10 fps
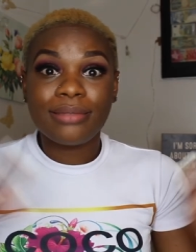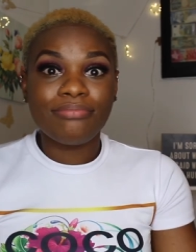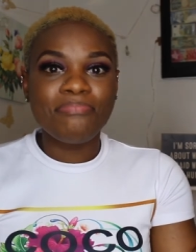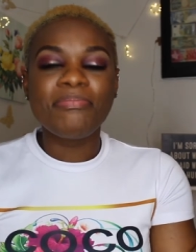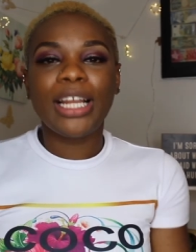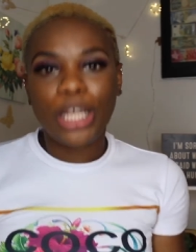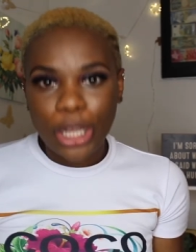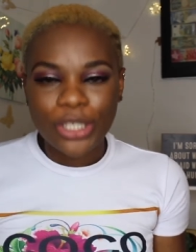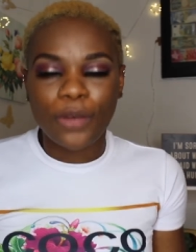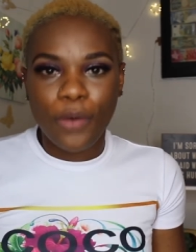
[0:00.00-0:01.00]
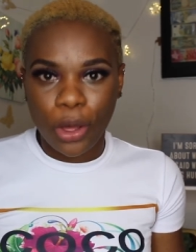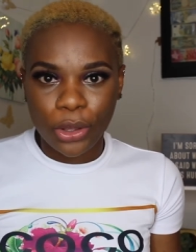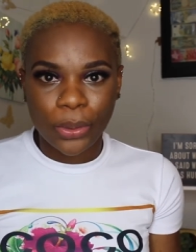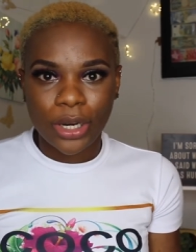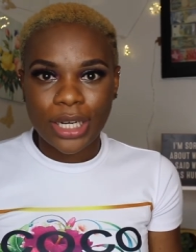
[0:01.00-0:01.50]
millions of
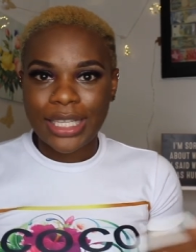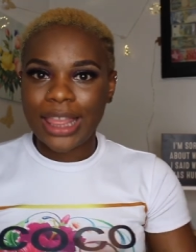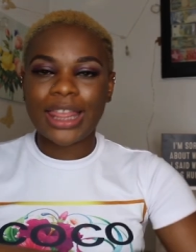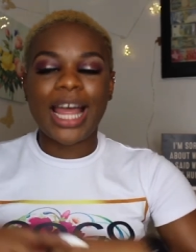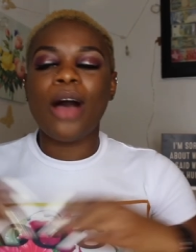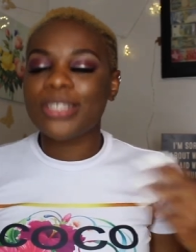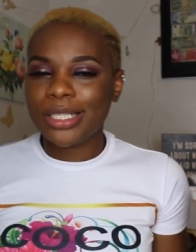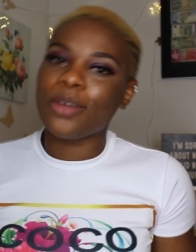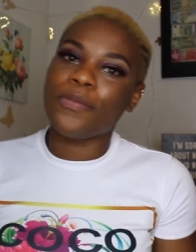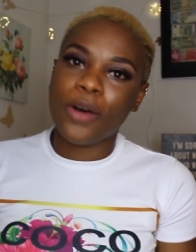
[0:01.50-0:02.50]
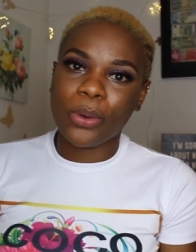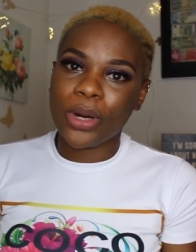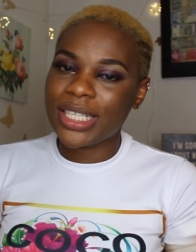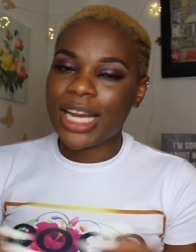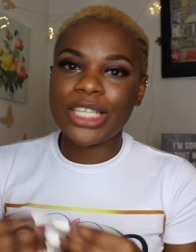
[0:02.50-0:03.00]
followers thousands of
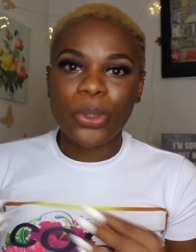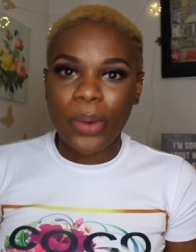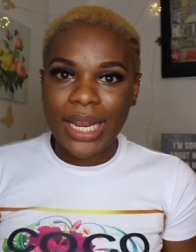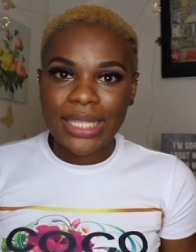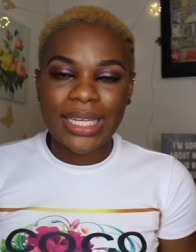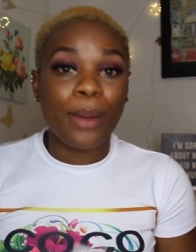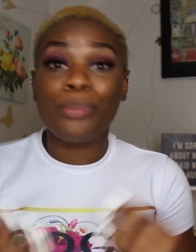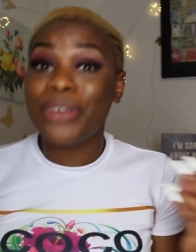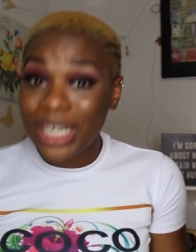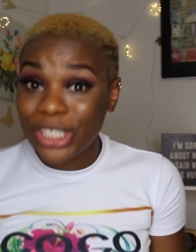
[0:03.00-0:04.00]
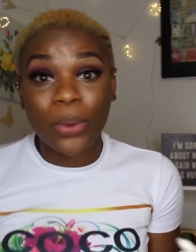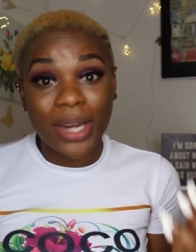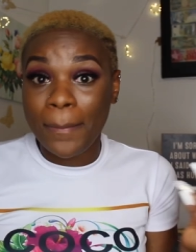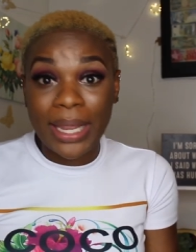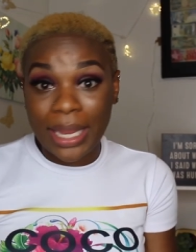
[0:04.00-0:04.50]
followers are doing it and i'm pretty sure
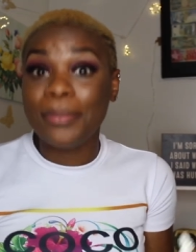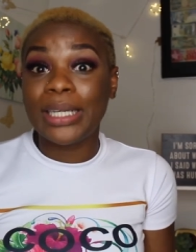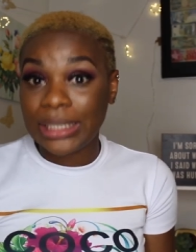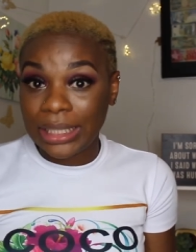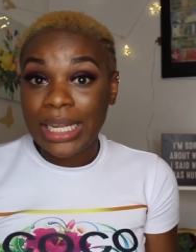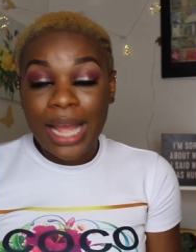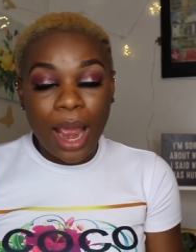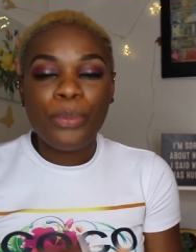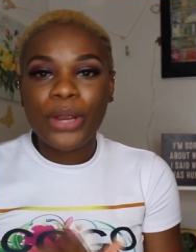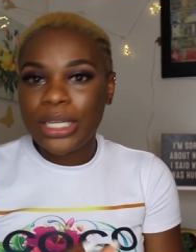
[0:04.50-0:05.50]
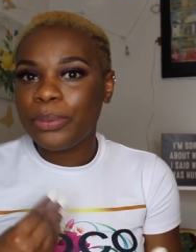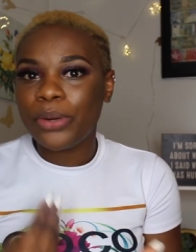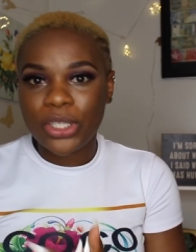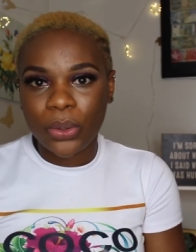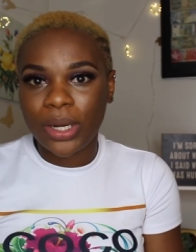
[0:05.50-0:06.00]
they're making money i'm pretty
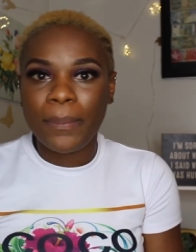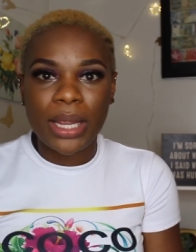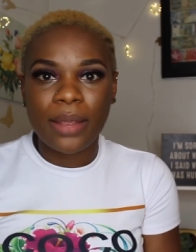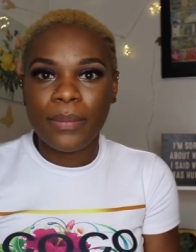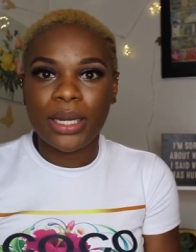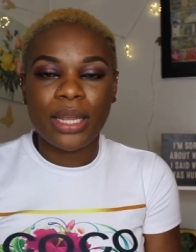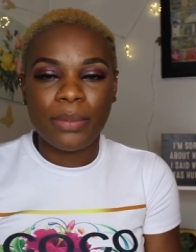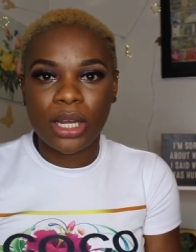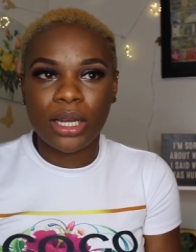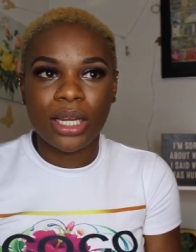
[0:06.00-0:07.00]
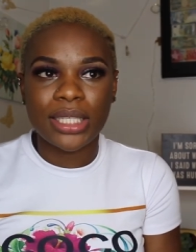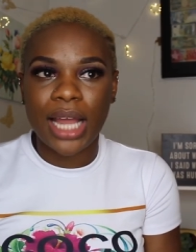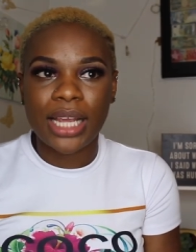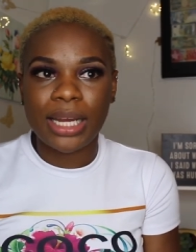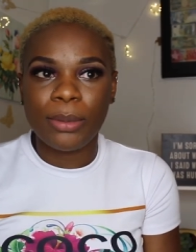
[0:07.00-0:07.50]
pretty sure they're making money because
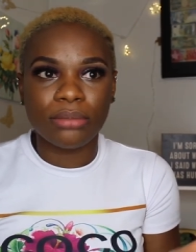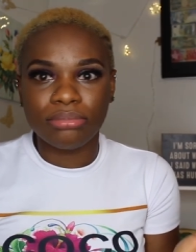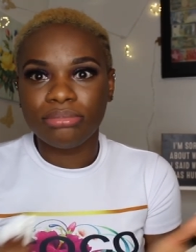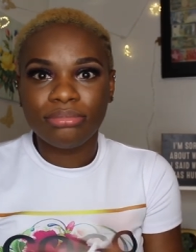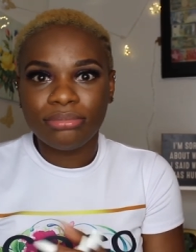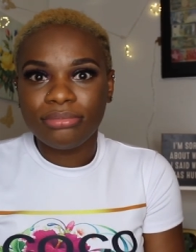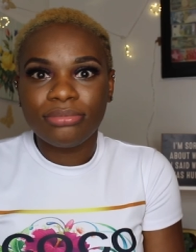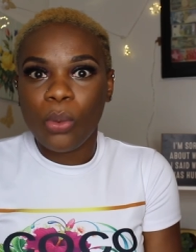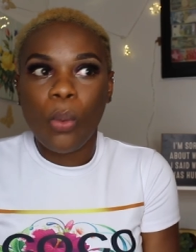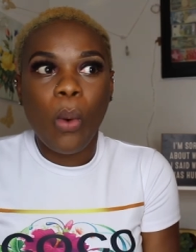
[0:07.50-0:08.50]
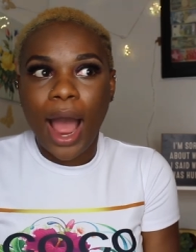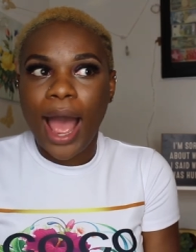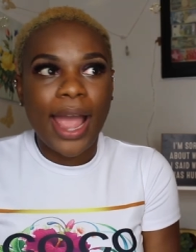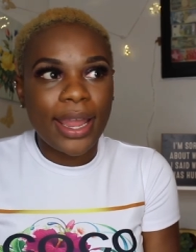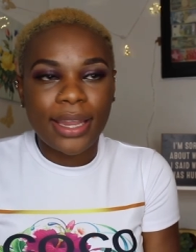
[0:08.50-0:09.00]
like come on
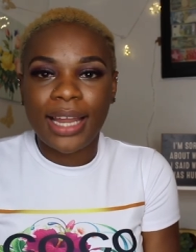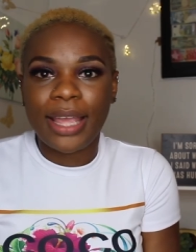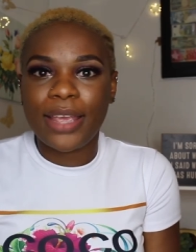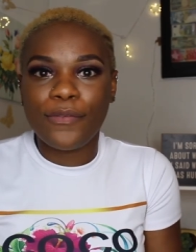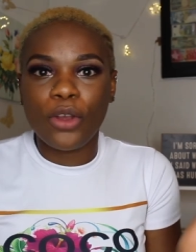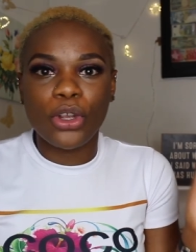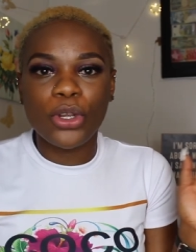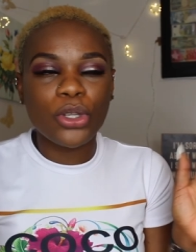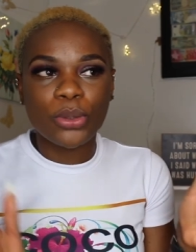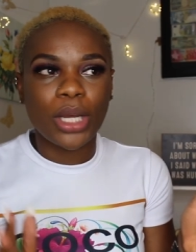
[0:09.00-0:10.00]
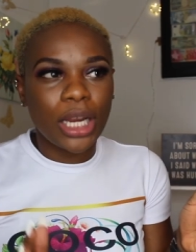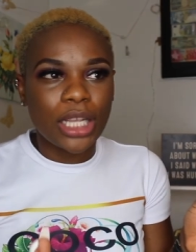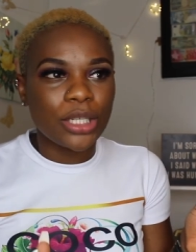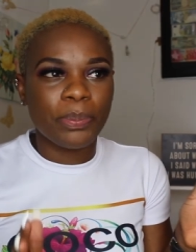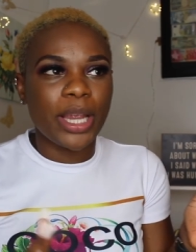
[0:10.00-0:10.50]
why like if your youtube channel
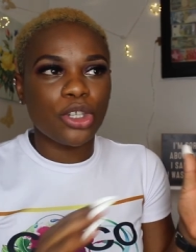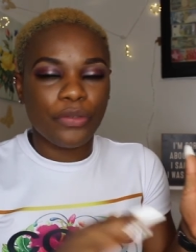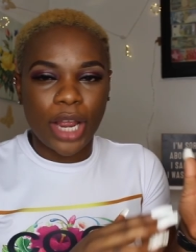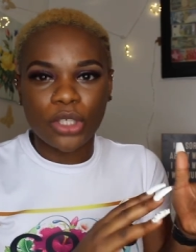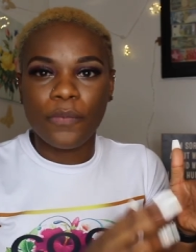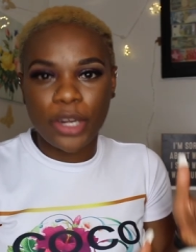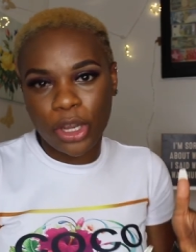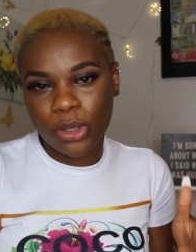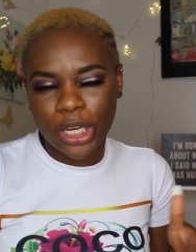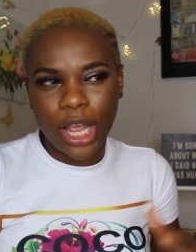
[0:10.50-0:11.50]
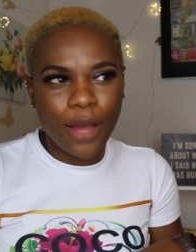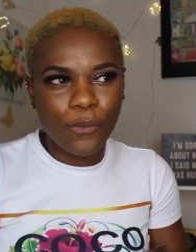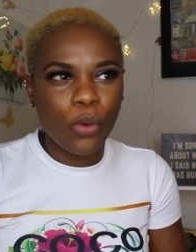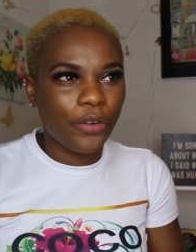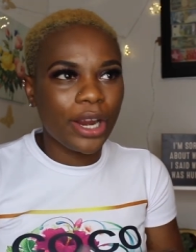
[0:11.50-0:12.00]
is based on reaction videos and you
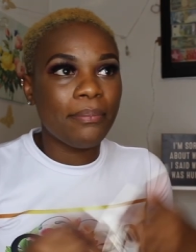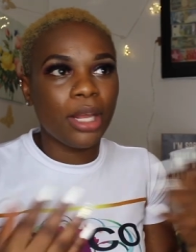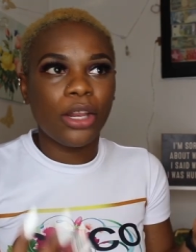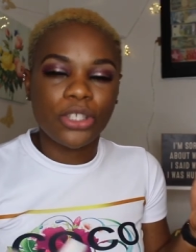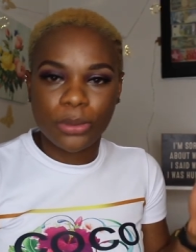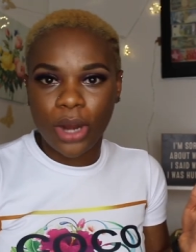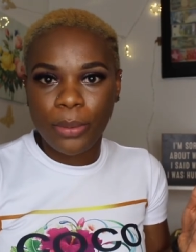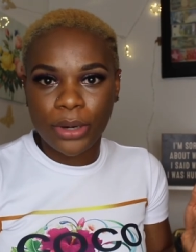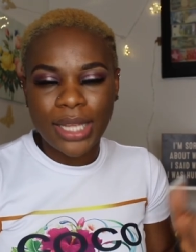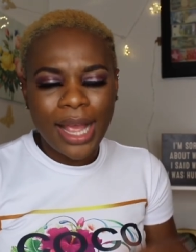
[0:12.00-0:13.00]
have over a million subscribers